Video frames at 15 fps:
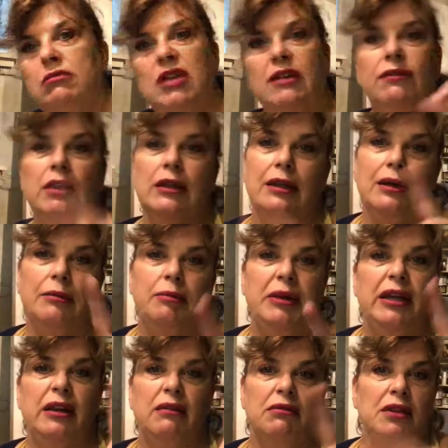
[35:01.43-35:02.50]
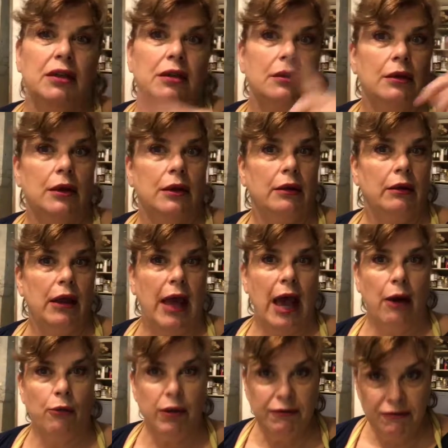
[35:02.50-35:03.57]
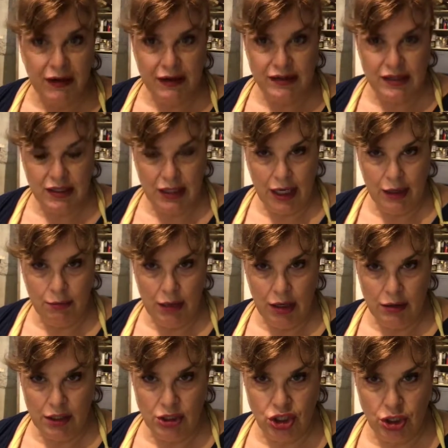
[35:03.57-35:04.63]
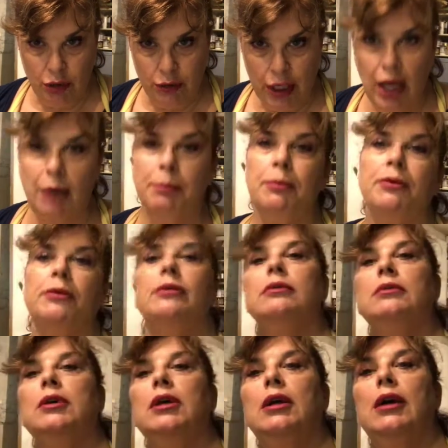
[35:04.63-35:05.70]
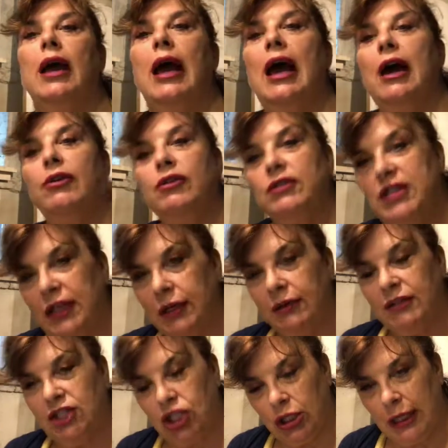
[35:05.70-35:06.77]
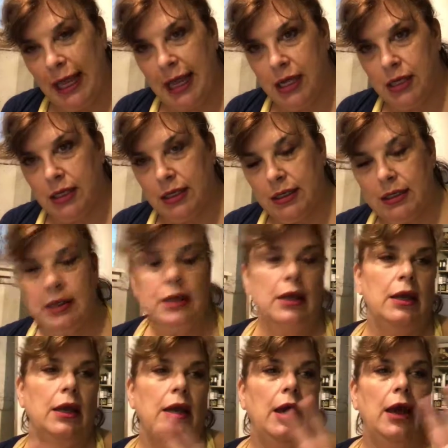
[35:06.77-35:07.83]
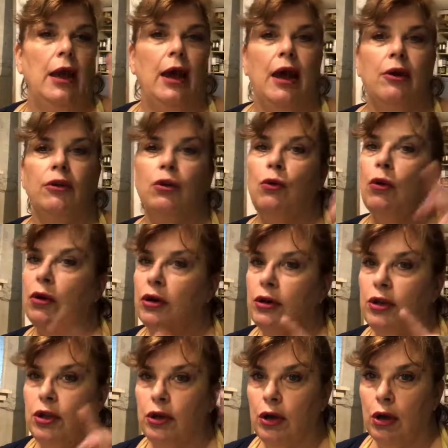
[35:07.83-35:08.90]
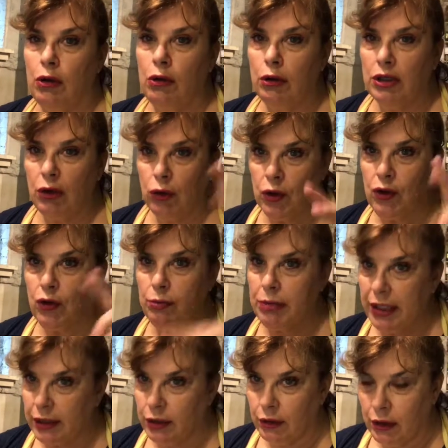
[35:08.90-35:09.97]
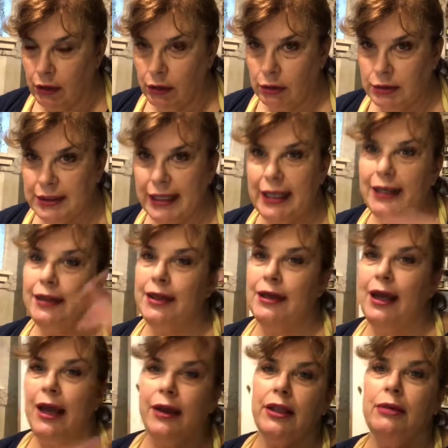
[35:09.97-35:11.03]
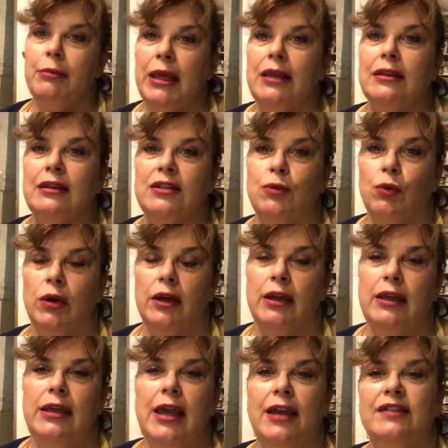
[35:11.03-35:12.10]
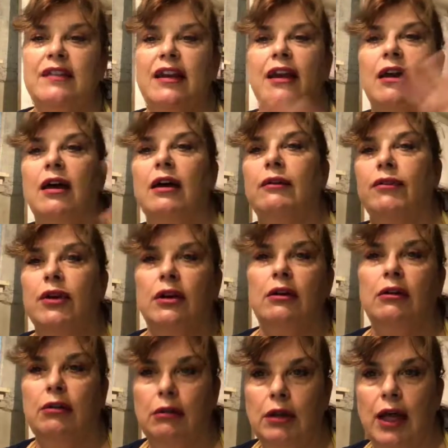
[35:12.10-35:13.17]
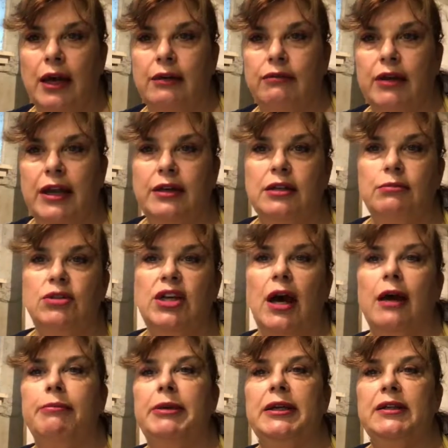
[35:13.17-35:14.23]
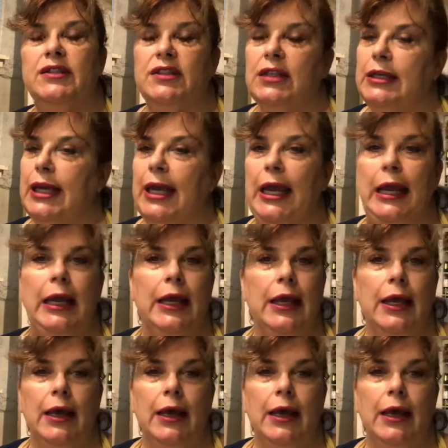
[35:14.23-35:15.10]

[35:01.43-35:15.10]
give you a little bit of the how we fixed the nightmare that showed up, how you tint shellac, how you order your gold, order and pick your gold, and then how you make this work. Yes, I covered a whole lot of random topics today.